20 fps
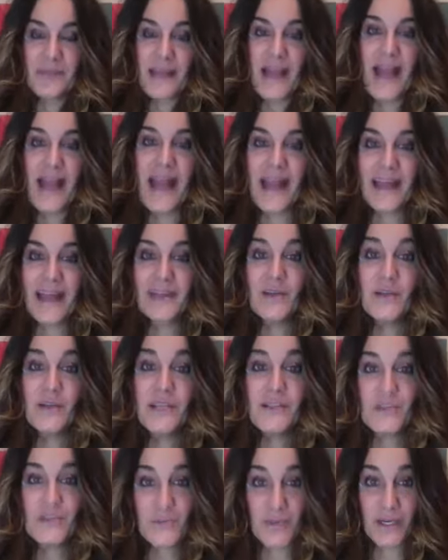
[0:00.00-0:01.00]
And
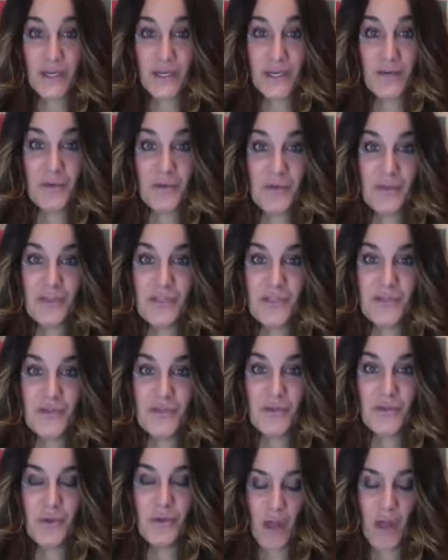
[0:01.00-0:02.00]
here's what I know to be
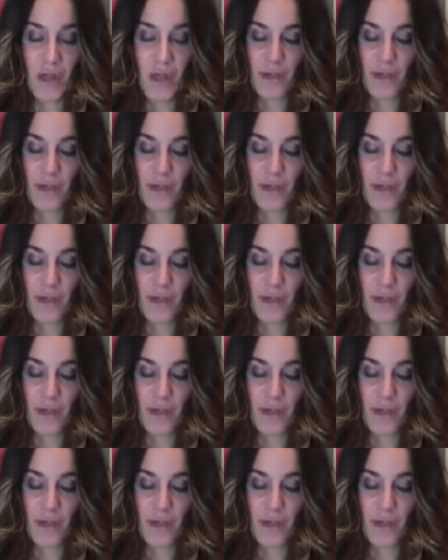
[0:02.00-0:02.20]
true.